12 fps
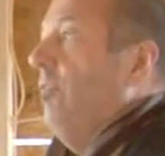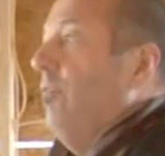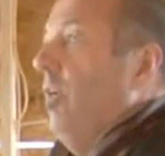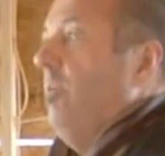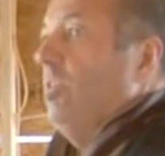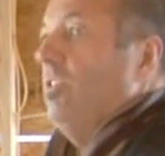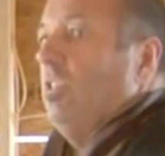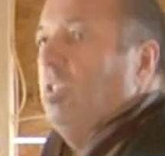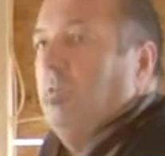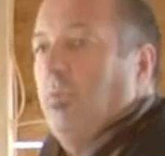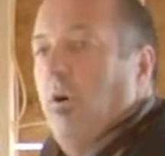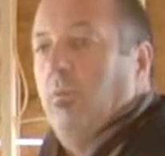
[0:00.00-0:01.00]
Framing's
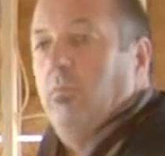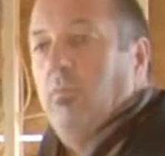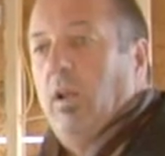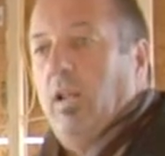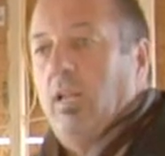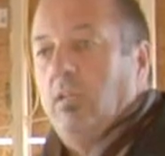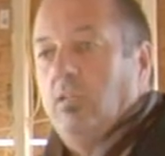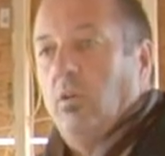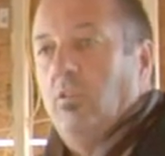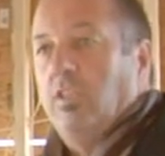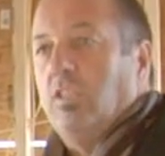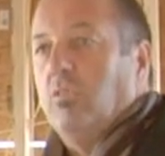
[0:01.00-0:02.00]
just about ready.
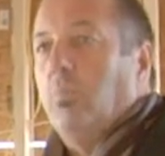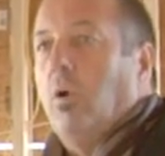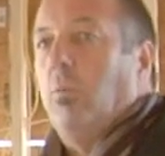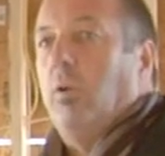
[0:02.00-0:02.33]
So this is where